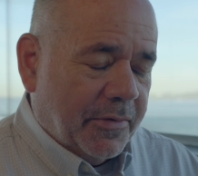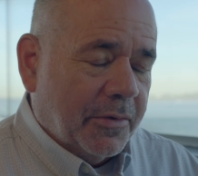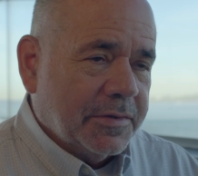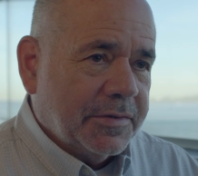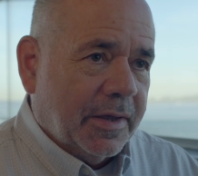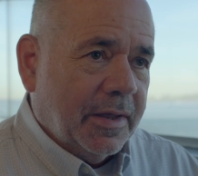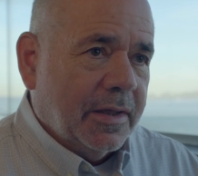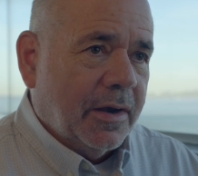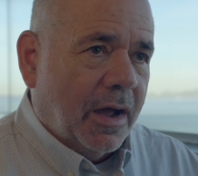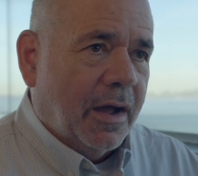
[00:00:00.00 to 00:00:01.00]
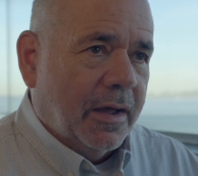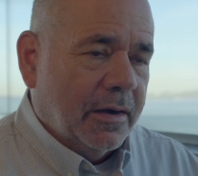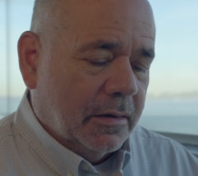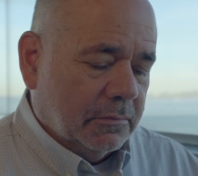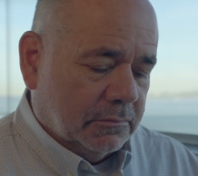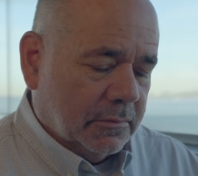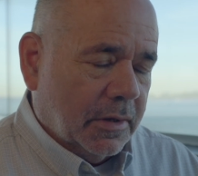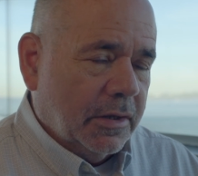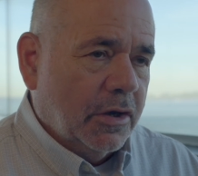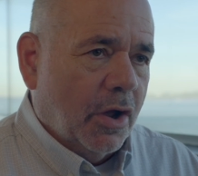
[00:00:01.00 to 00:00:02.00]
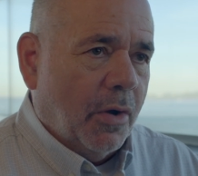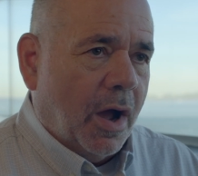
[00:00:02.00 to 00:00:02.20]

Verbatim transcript: focusing in on, you know,